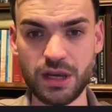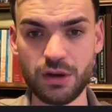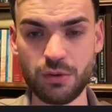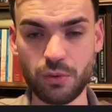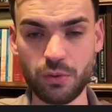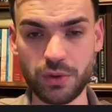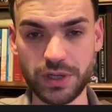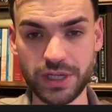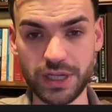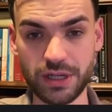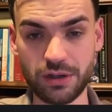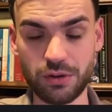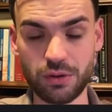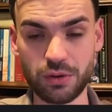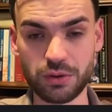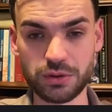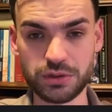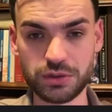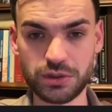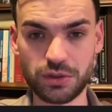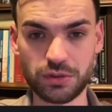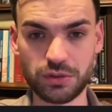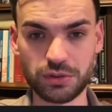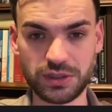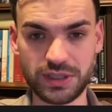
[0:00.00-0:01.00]
We can
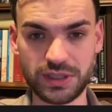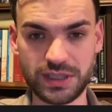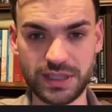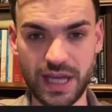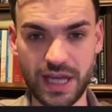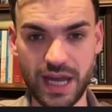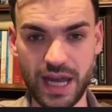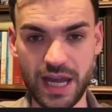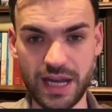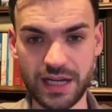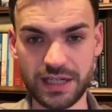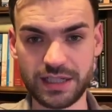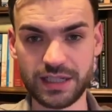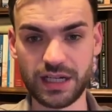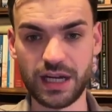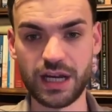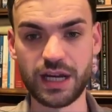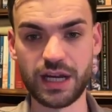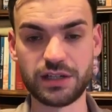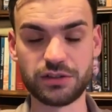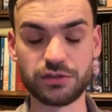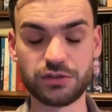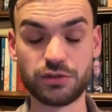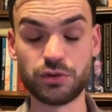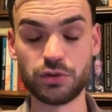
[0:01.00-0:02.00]
also tag
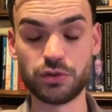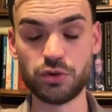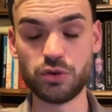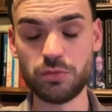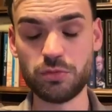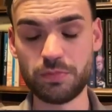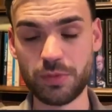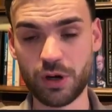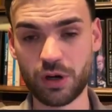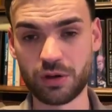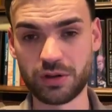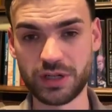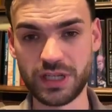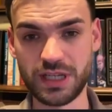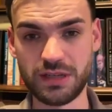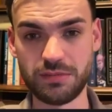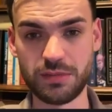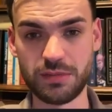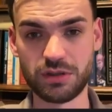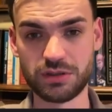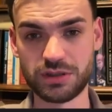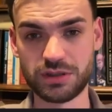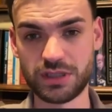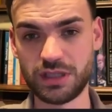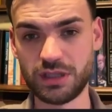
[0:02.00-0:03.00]
and group our
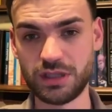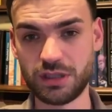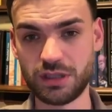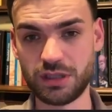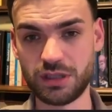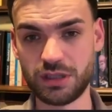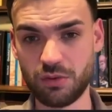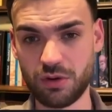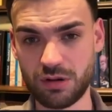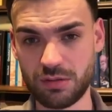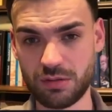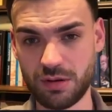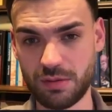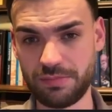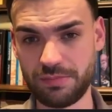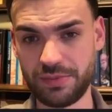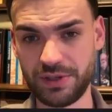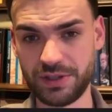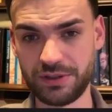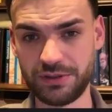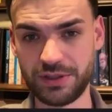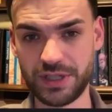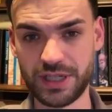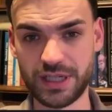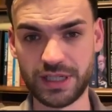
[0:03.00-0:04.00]
emails in the warm-up
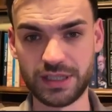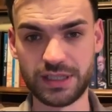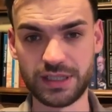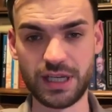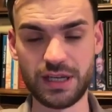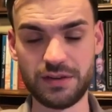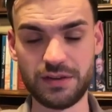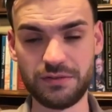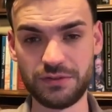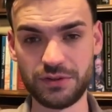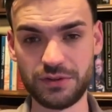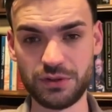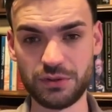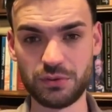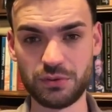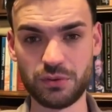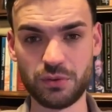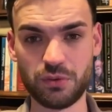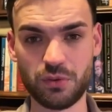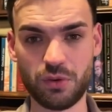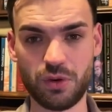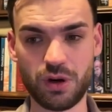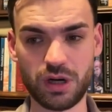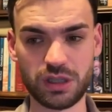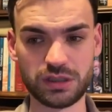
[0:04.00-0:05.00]
period if you
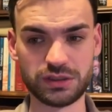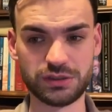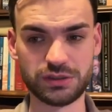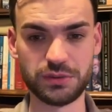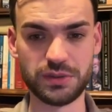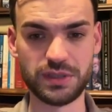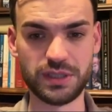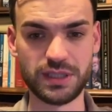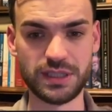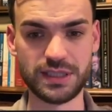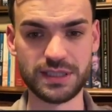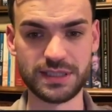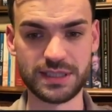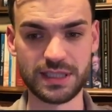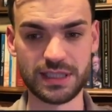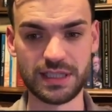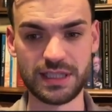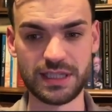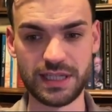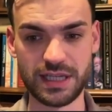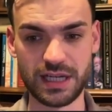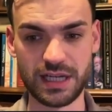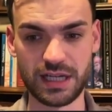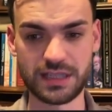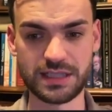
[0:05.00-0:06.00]
want to
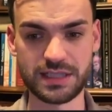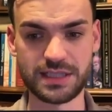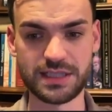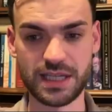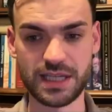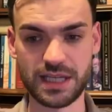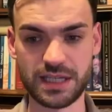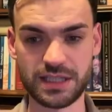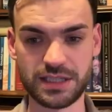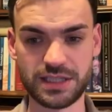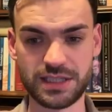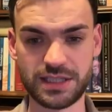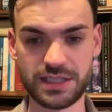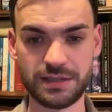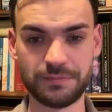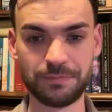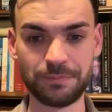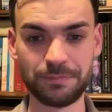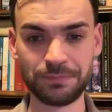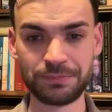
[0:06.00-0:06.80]
easily access